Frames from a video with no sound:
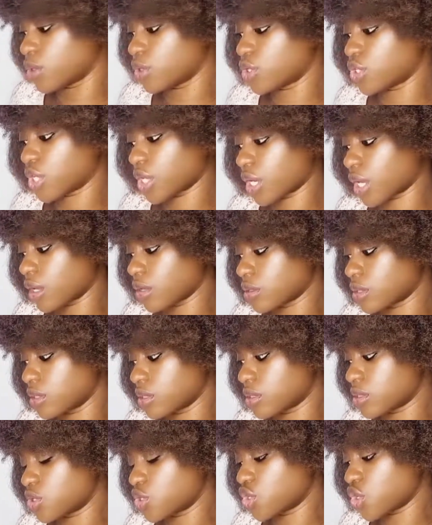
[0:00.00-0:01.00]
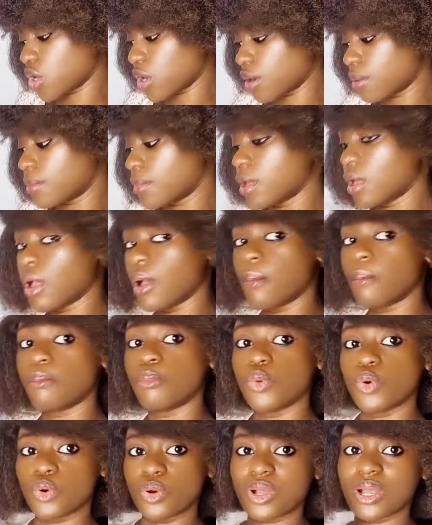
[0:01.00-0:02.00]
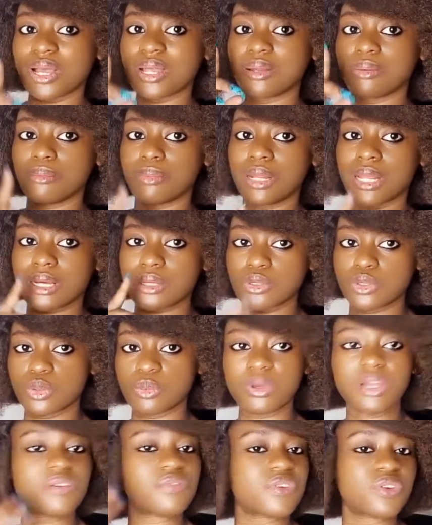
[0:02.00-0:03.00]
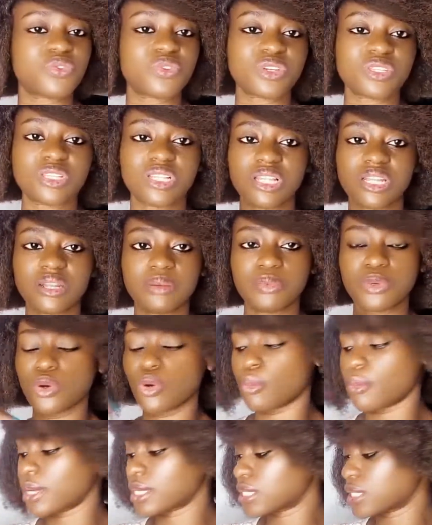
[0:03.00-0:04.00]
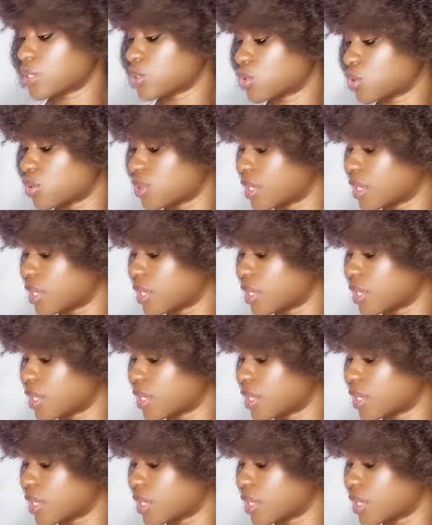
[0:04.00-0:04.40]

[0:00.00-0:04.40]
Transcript: want to check out this Charm Moroccan black soap. And feel free to let them know Oma sent